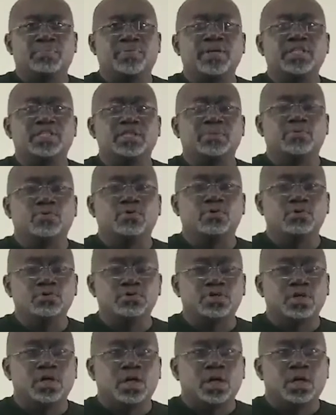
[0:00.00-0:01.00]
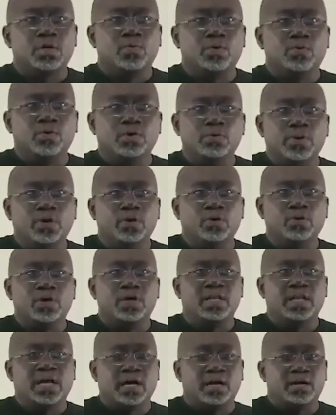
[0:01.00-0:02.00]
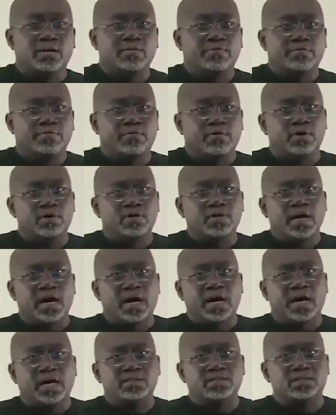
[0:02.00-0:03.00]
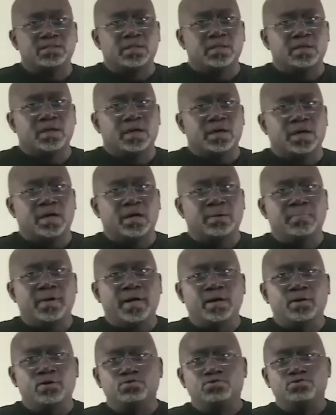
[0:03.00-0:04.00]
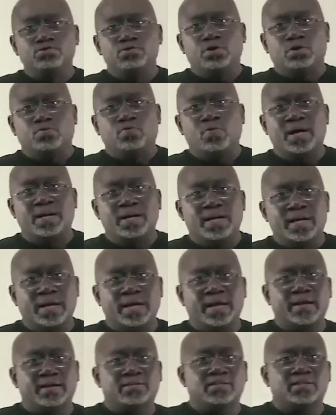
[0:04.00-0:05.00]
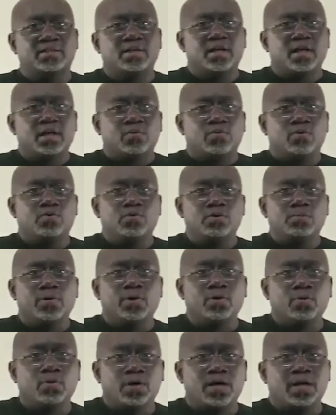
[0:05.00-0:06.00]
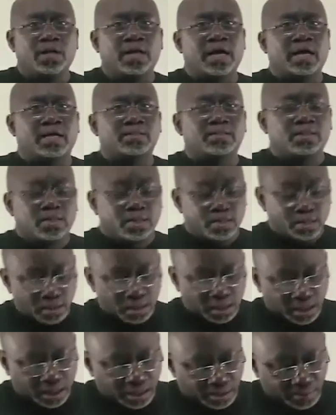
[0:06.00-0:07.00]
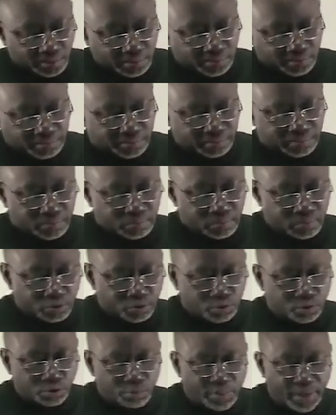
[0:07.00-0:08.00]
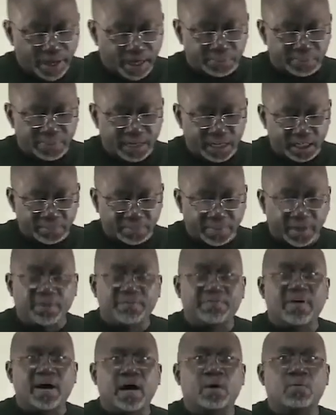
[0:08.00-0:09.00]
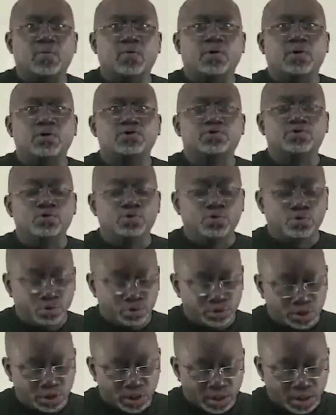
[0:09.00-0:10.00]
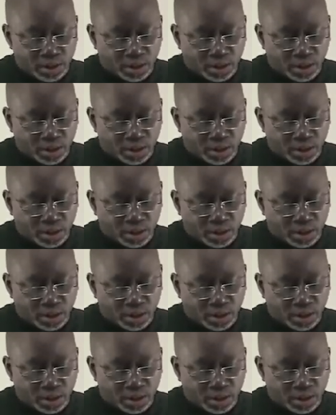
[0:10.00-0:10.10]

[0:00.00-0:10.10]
principles. We will be looking at flood guards, 802.1x. We will be looking at rule-based management, firewall rules,